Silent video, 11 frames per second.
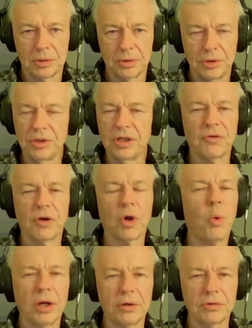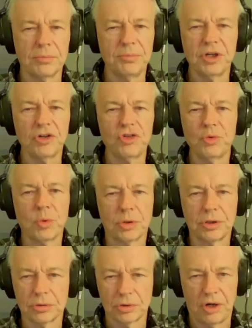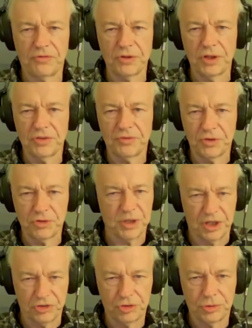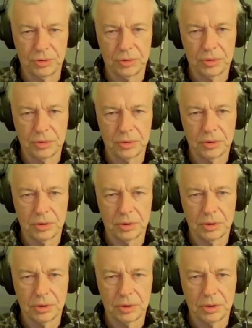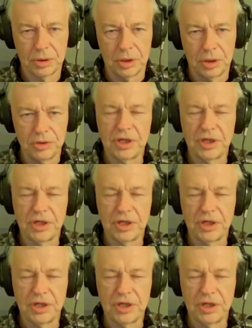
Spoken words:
You never acquired them because you weren't here lawfully in the first place. You